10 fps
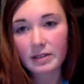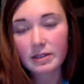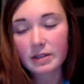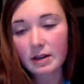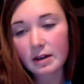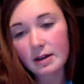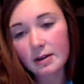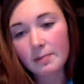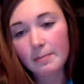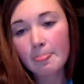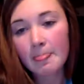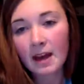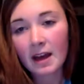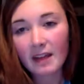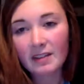And
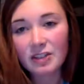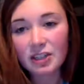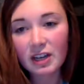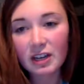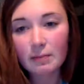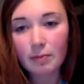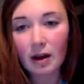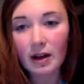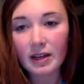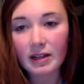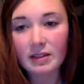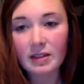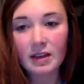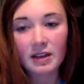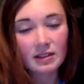then she kind of brought in
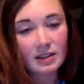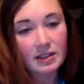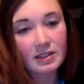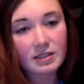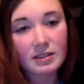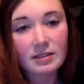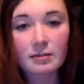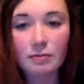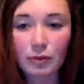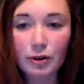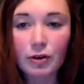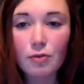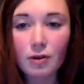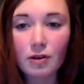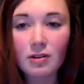this real
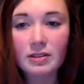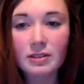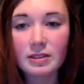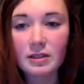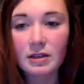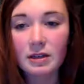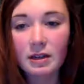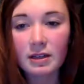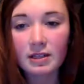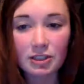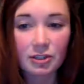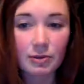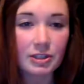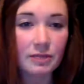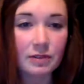world
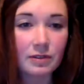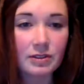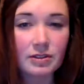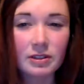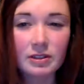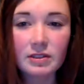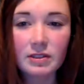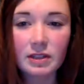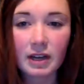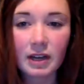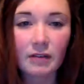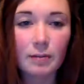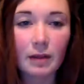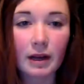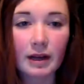situation for the students to kind of
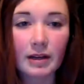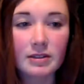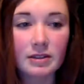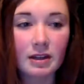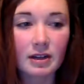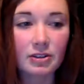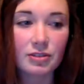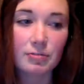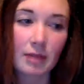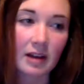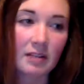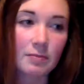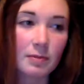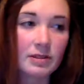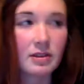apply it to not just math, but
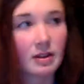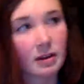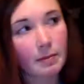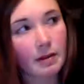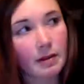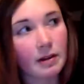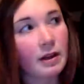to think about it